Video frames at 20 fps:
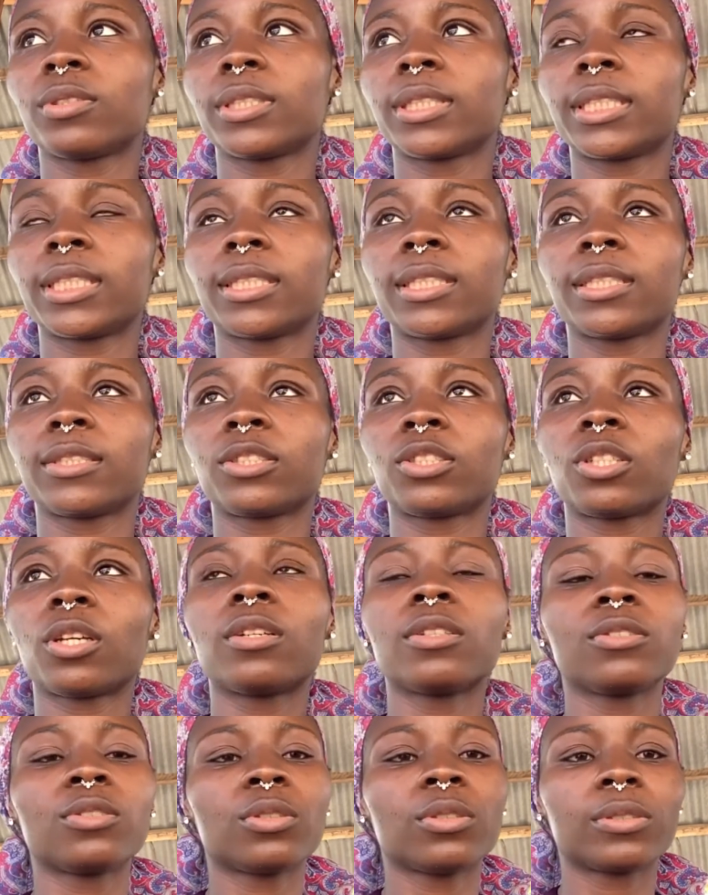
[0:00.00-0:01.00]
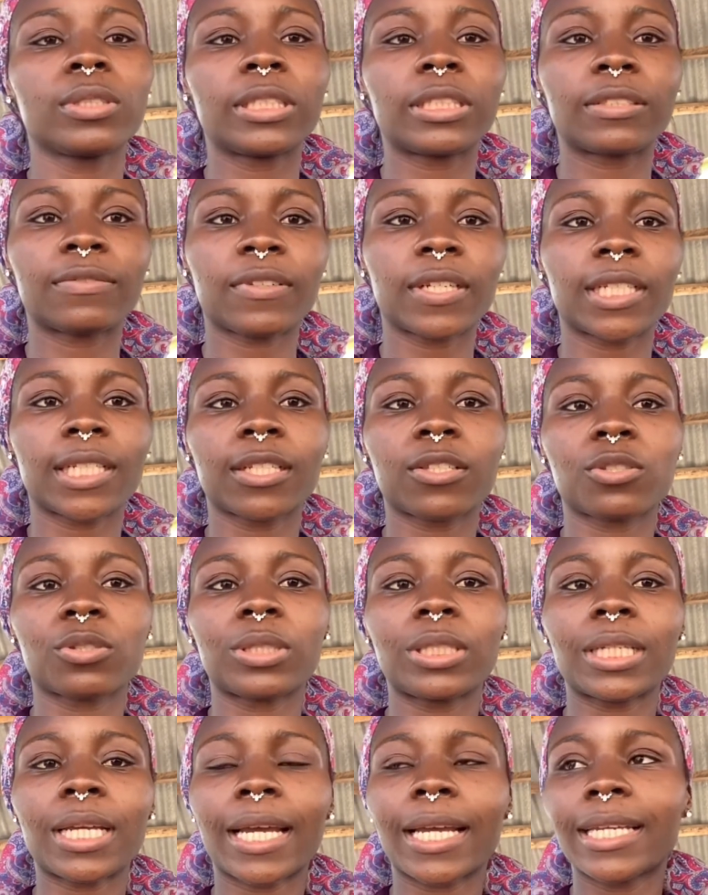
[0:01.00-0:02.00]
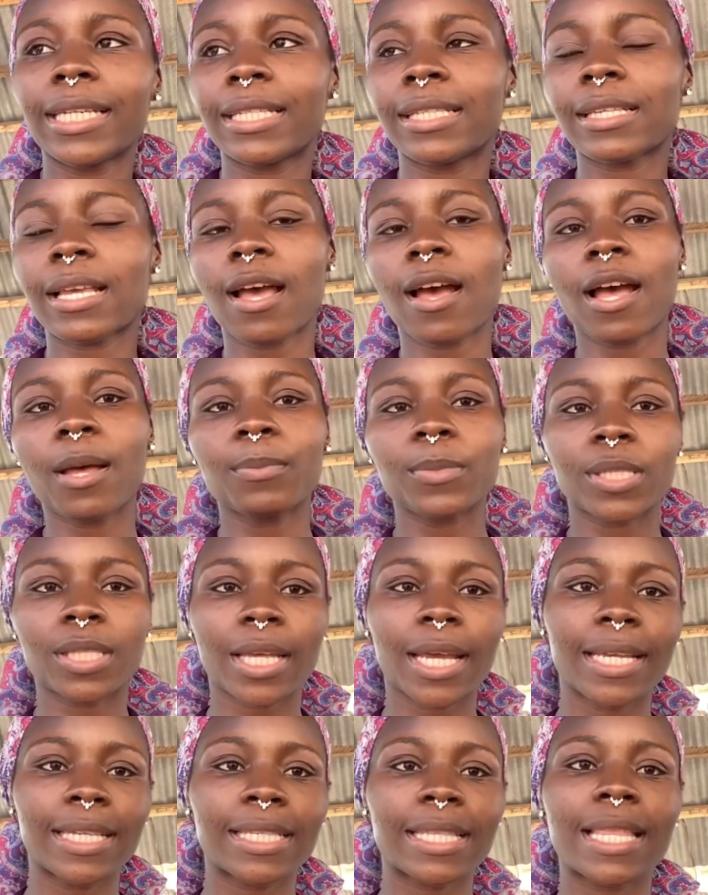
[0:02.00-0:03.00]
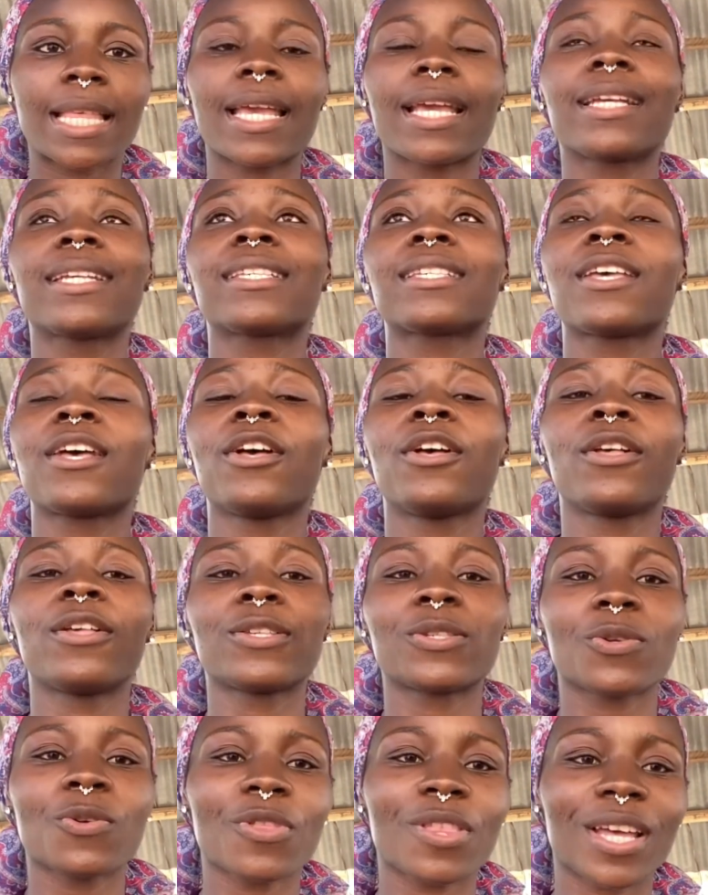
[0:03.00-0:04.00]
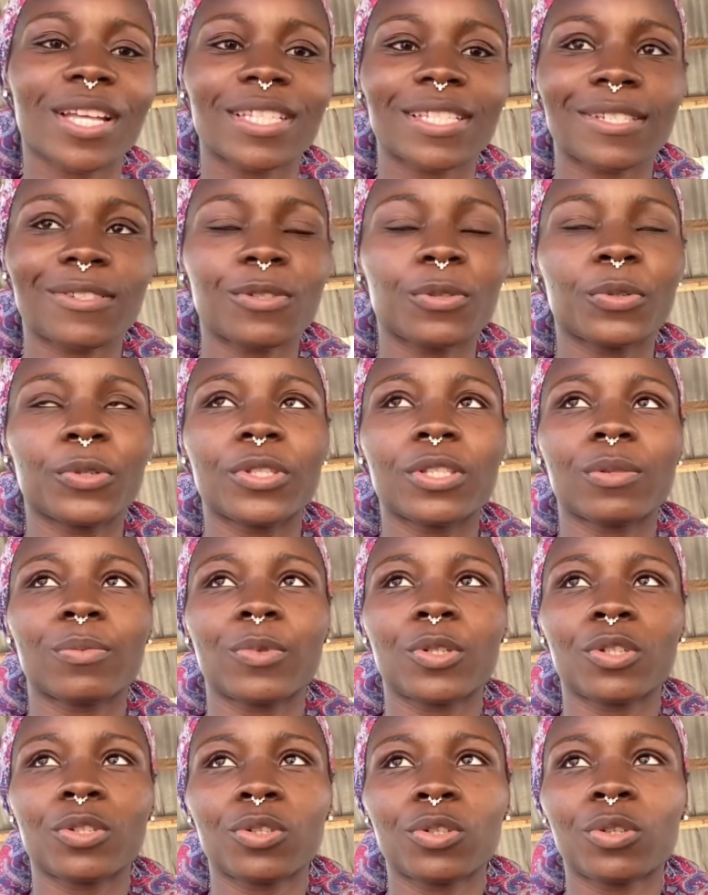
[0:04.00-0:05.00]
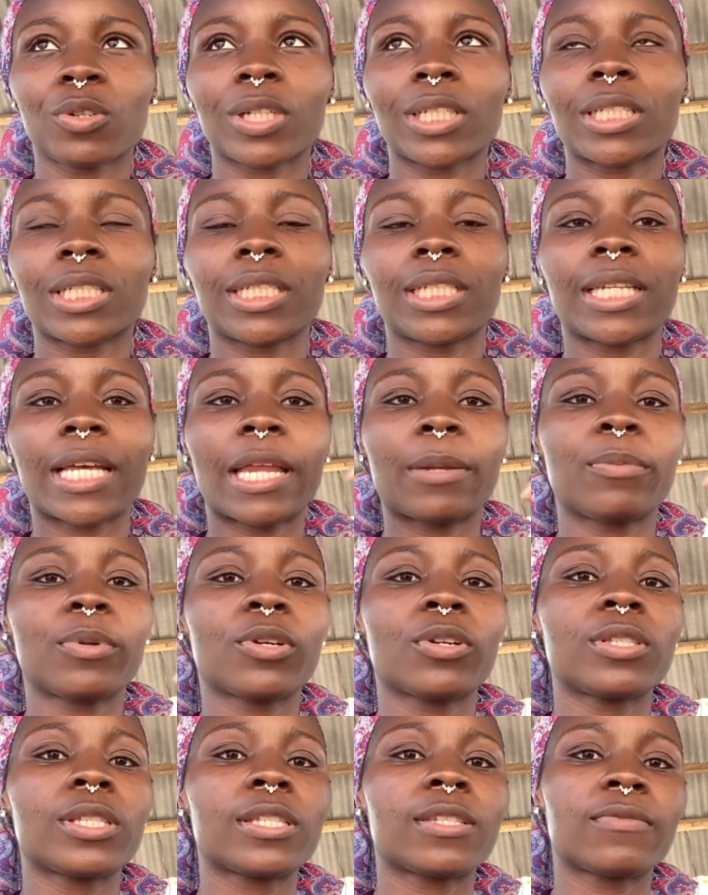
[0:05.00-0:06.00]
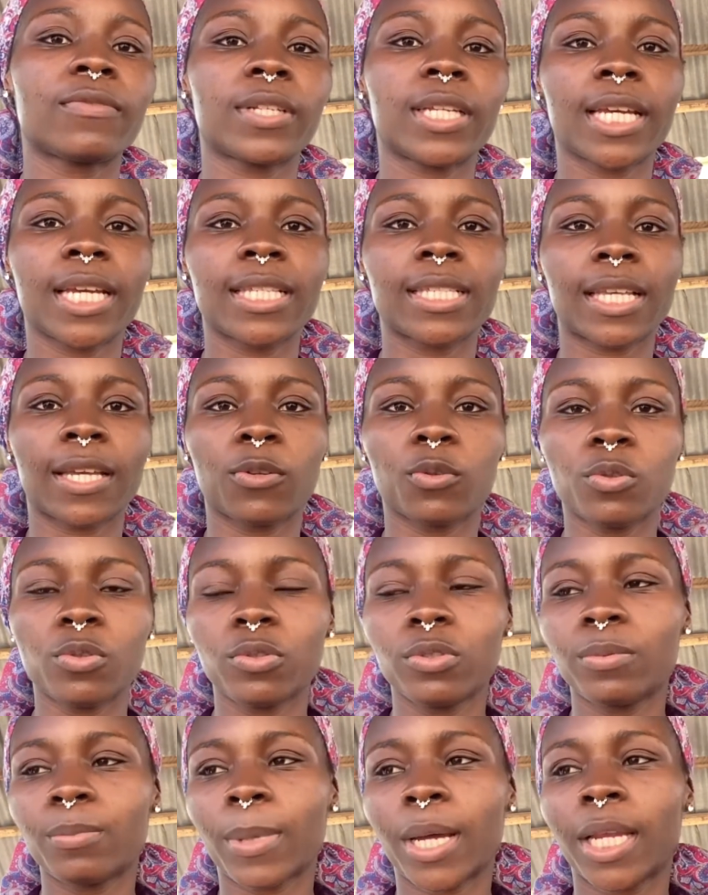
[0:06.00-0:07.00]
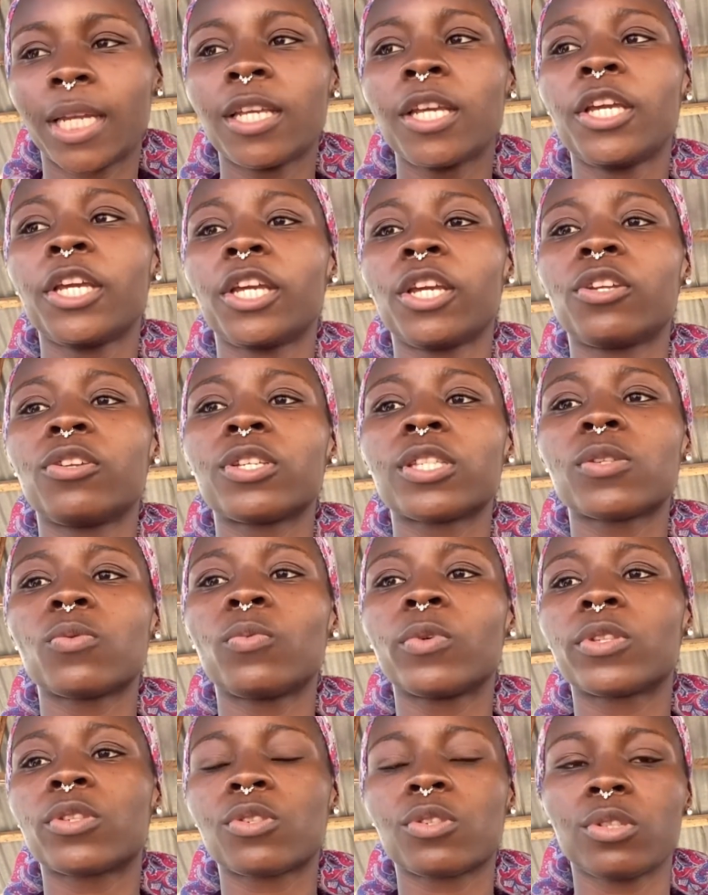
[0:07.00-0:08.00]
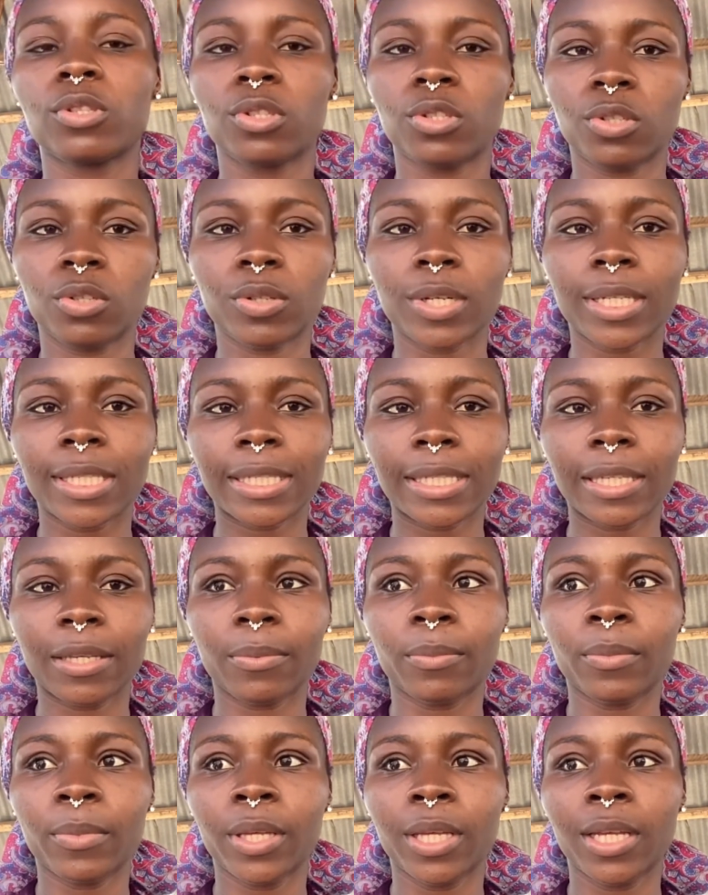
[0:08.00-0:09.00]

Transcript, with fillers: the son told his father to tie his arms tie his legs so that he's not going to be struggling and because his father is an old man he doesn't want to stress him